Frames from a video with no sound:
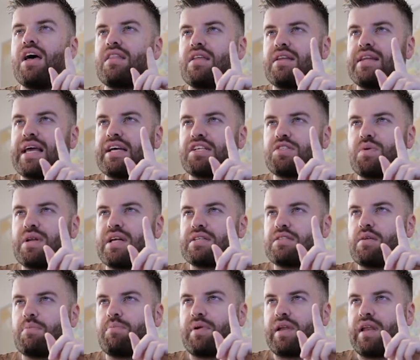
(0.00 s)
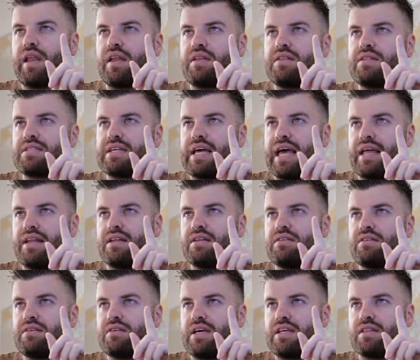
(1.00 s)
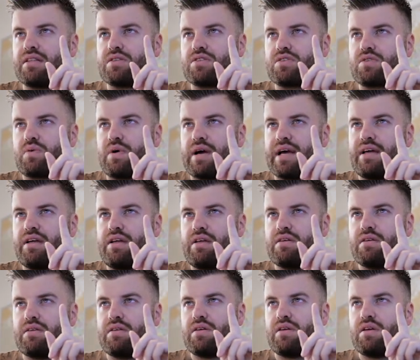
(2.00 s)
The next one has the blunt end in the square.